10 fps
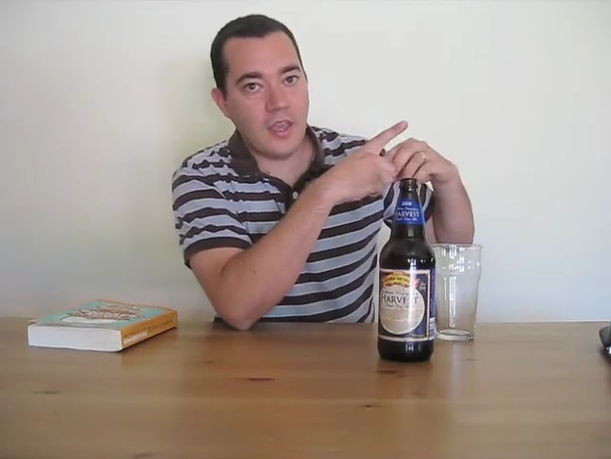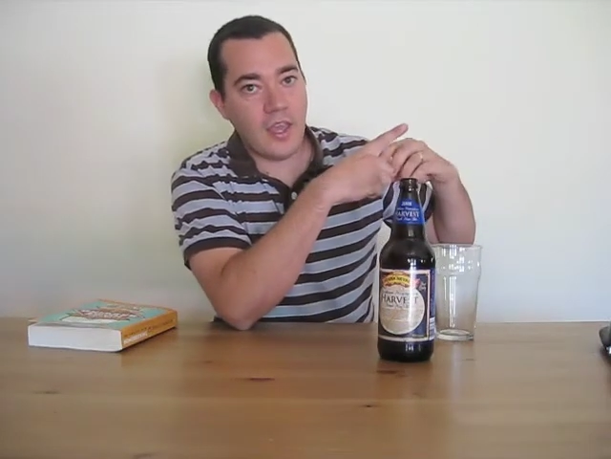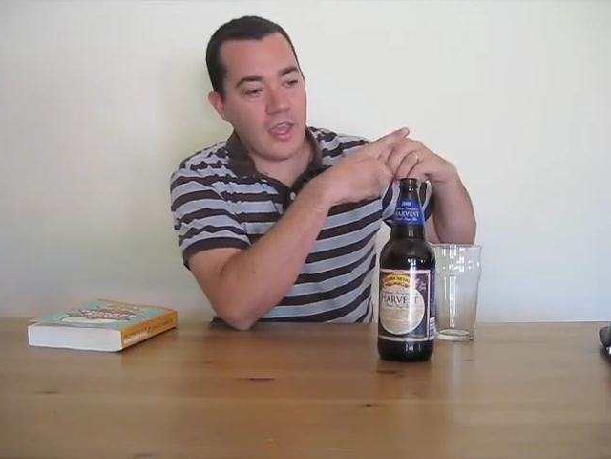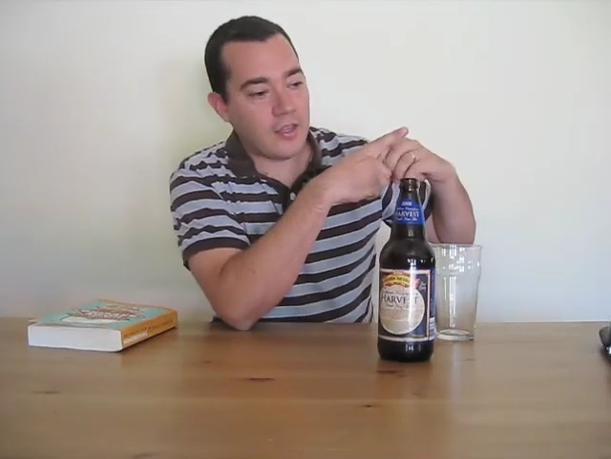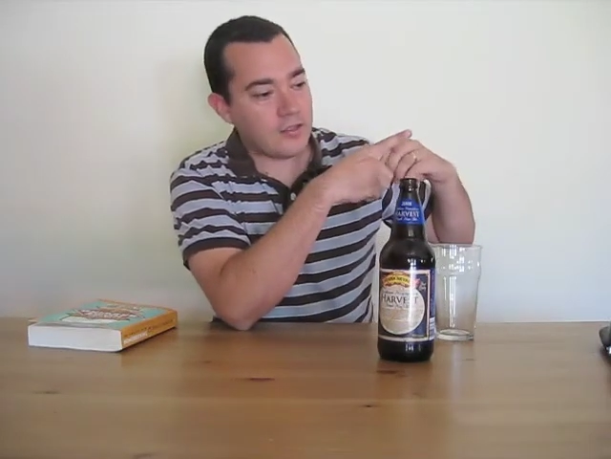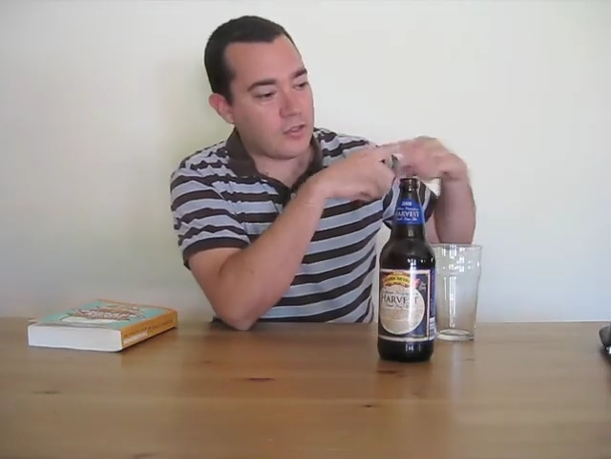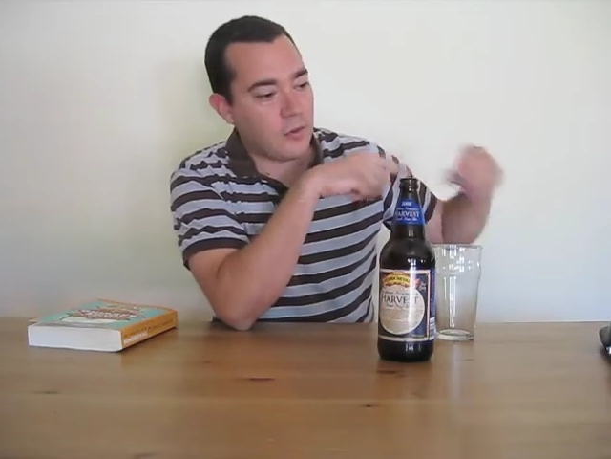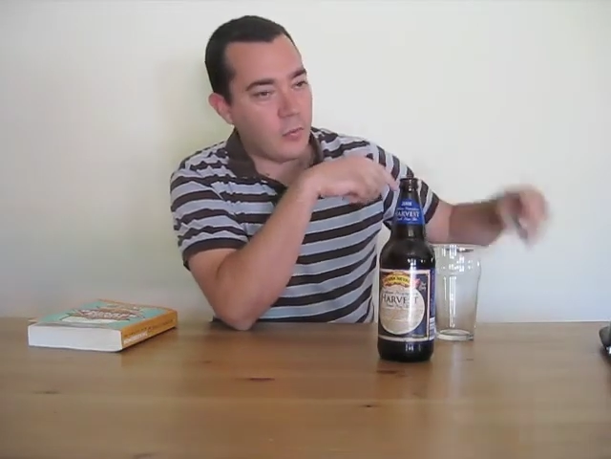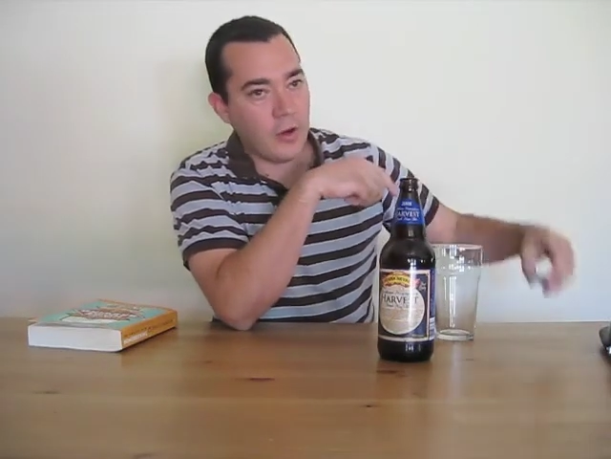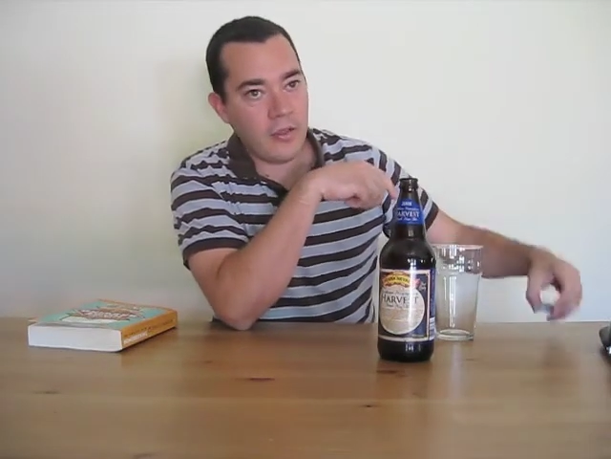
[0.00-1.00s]
and
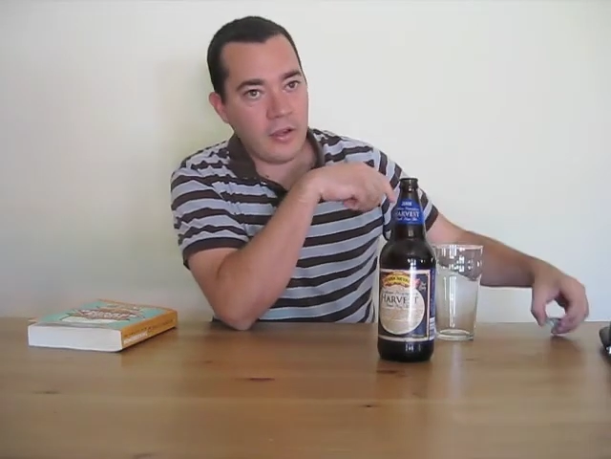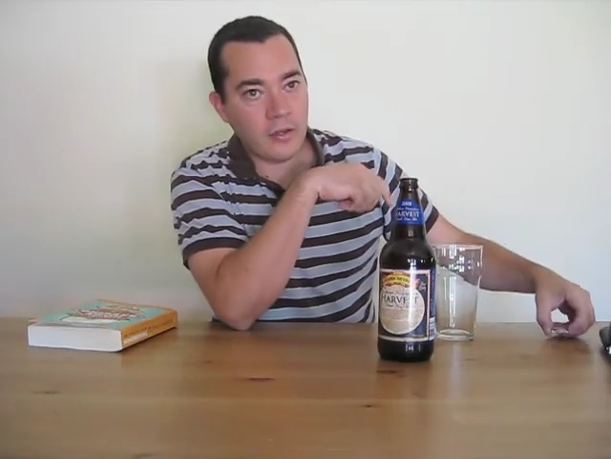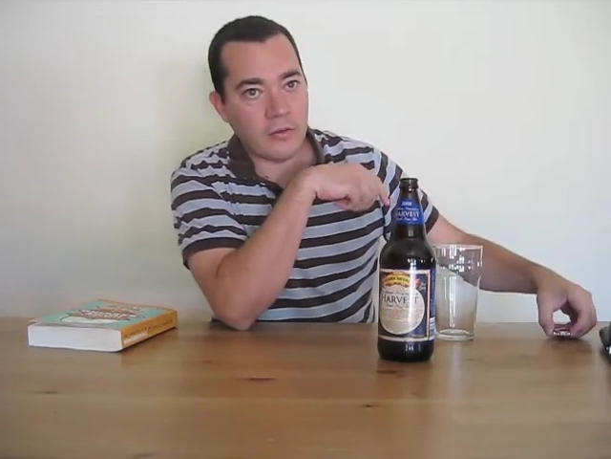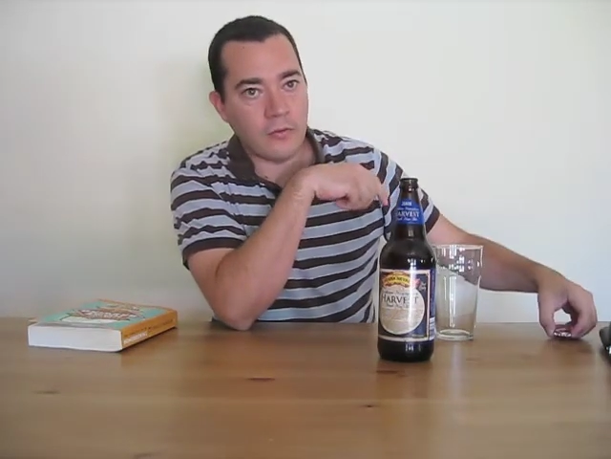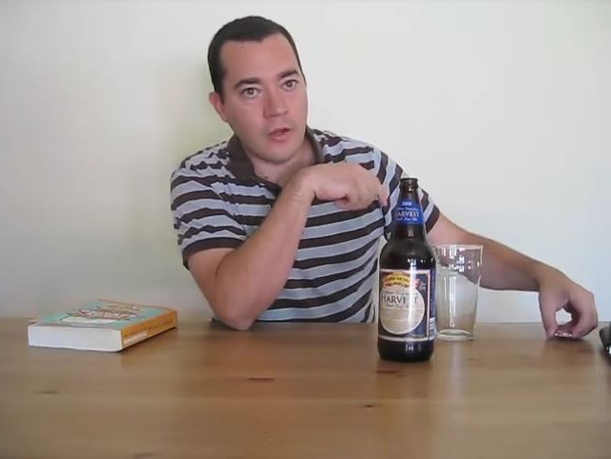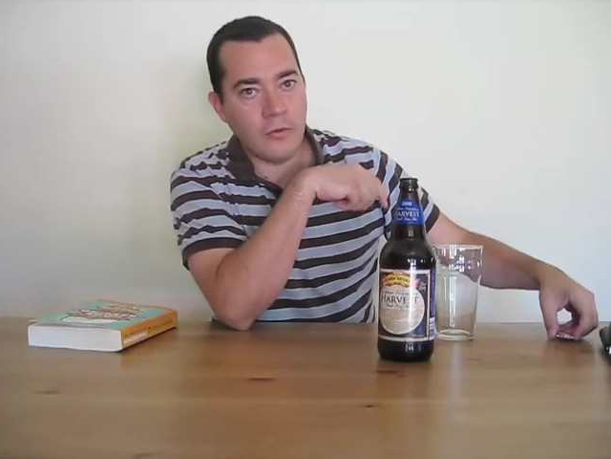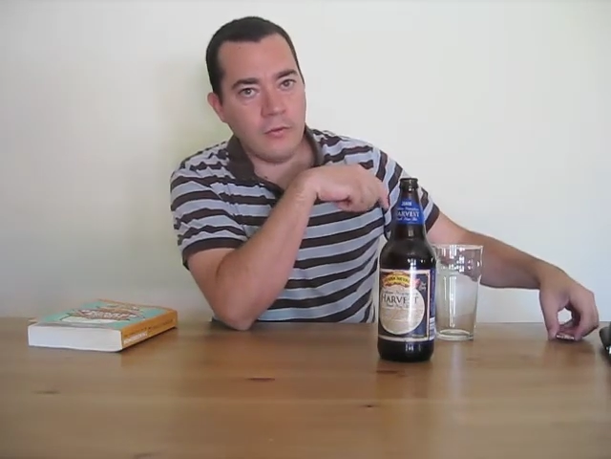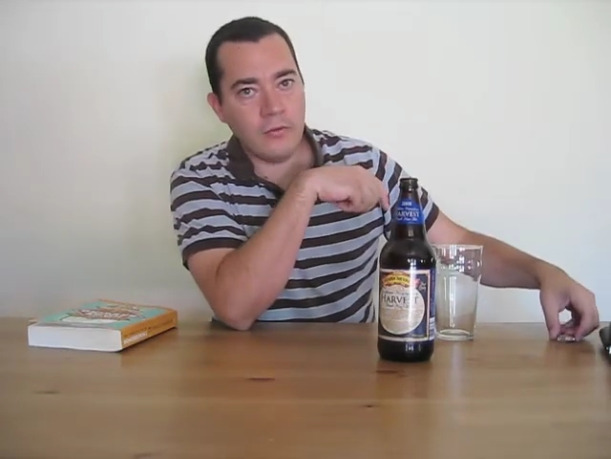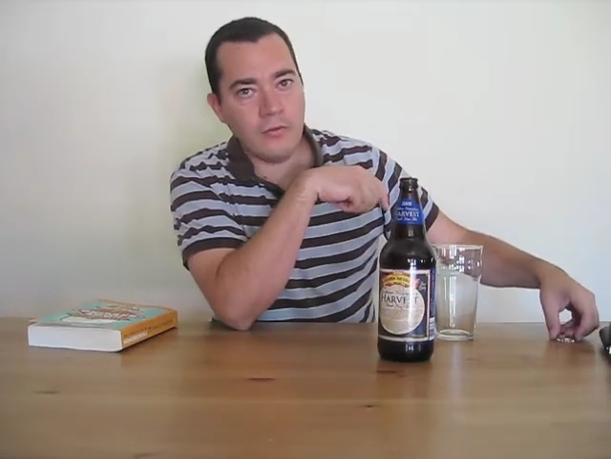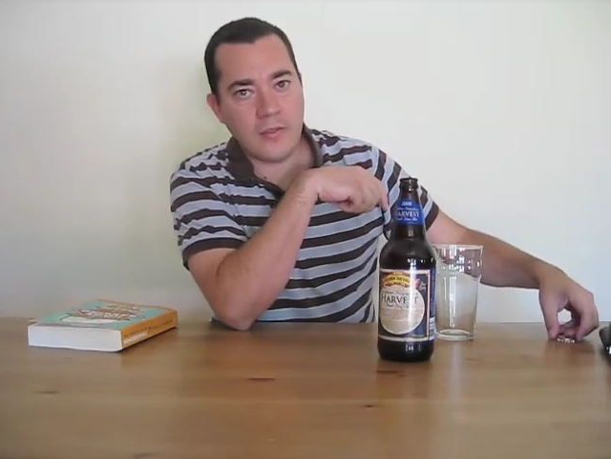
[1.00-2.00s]
so where they're grown,